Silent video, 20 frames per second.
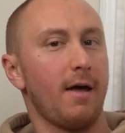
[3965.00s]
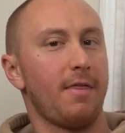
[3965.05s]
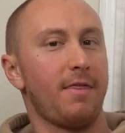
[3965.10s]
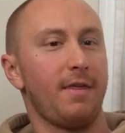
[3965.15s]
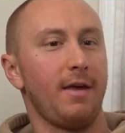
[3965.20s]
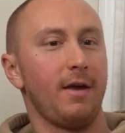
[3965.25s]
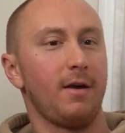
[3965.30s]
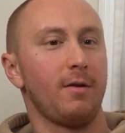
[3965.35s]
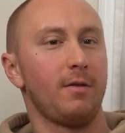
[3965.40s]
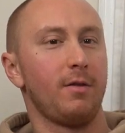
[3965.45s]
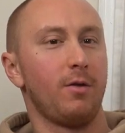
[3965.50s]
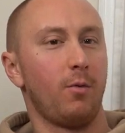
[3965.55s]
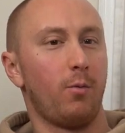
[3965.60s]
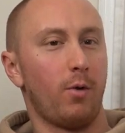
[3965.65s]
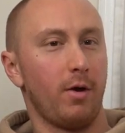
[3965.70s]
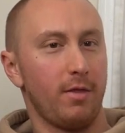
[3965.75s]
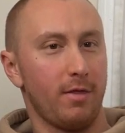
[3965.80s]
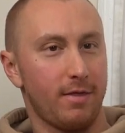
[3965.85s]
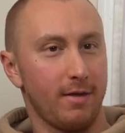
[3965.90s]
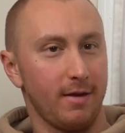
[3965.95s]
I think the
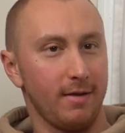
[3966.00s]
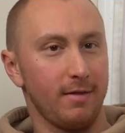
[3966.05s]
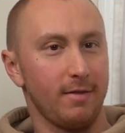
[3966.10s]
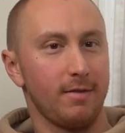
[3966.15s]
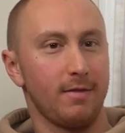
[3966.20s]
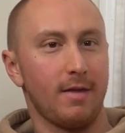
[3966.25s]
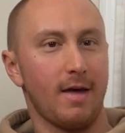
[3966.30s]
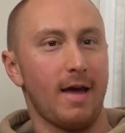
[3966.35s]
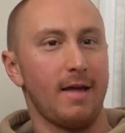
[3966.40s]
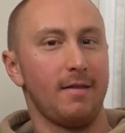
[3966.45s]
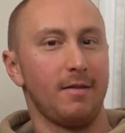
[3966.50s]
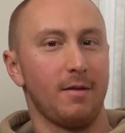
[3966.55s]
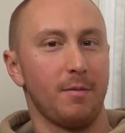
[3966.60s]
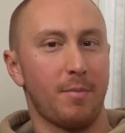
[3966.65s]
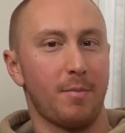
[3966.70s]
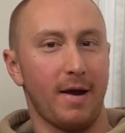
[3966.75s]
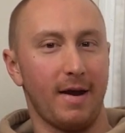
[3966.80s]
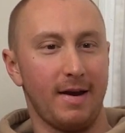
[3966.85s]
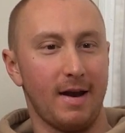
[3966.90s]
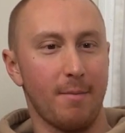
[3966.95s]
one thing that the
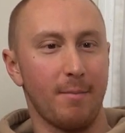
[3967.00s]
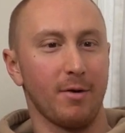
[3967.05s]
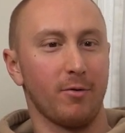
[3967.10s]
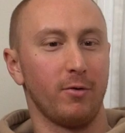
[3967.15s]
pandemic